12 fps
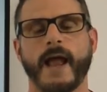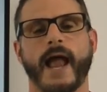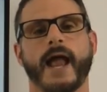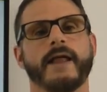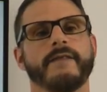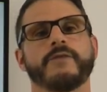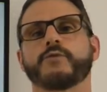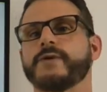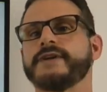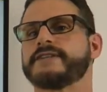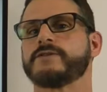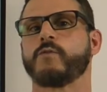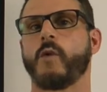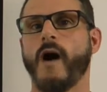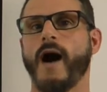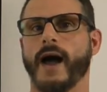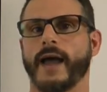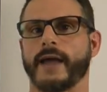And the reason
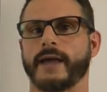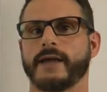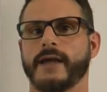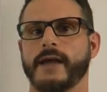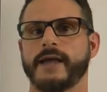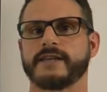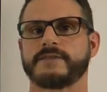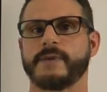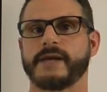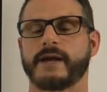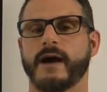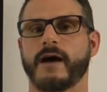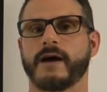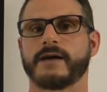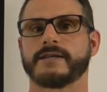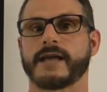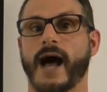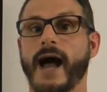why is
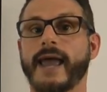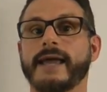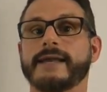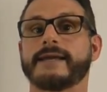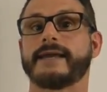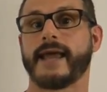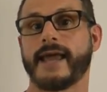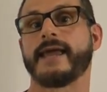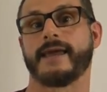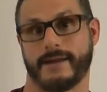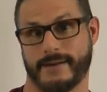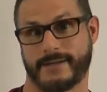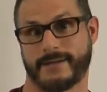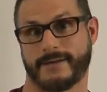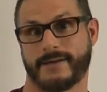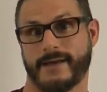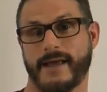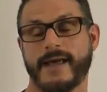because I had gained
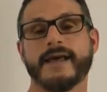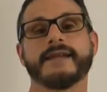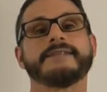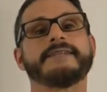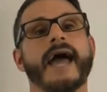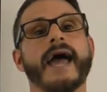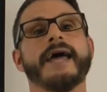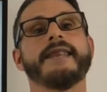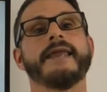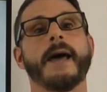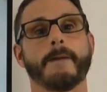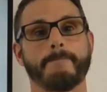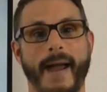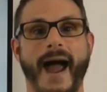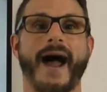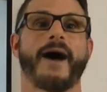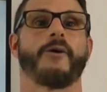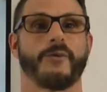10
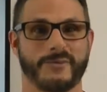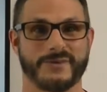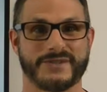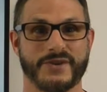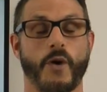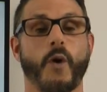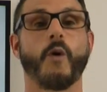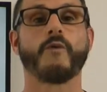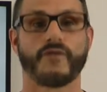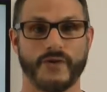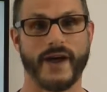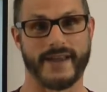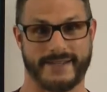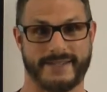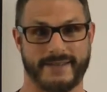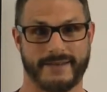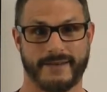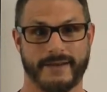pounds overnight.